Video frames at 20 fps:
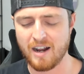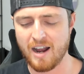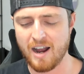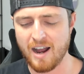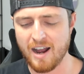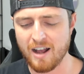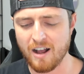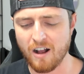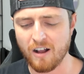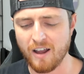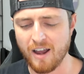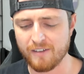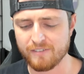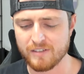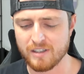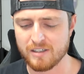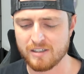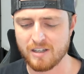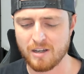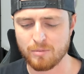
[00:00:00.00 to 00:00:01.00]
I'll have
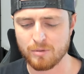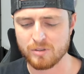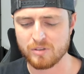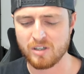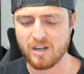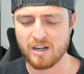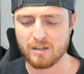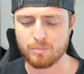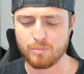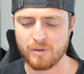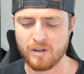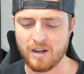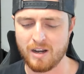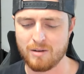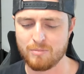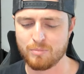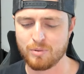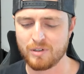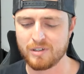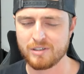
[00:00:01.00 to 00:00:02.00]
to double check, but
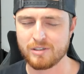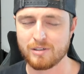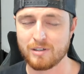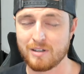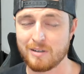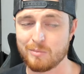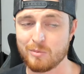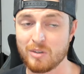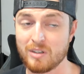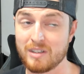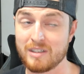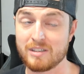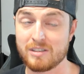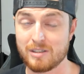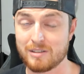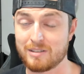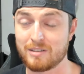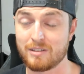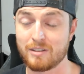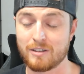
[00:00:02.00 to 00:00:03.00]
I'm pretty sure I'm really
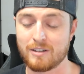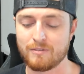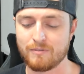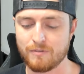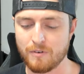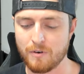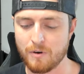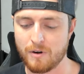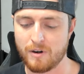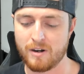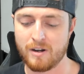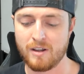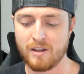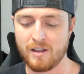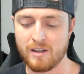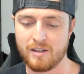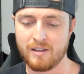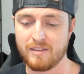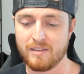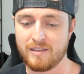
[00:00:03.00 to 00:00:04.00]
just looking for
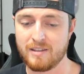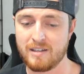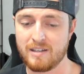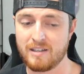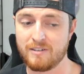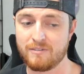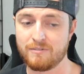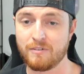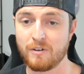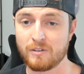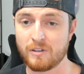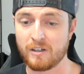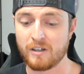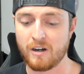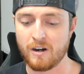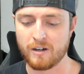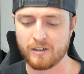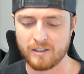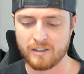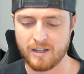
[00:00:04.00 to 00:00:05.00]
the full art
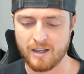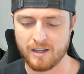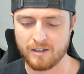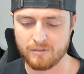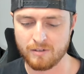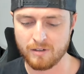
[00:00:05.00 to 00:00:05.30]
Arcanine.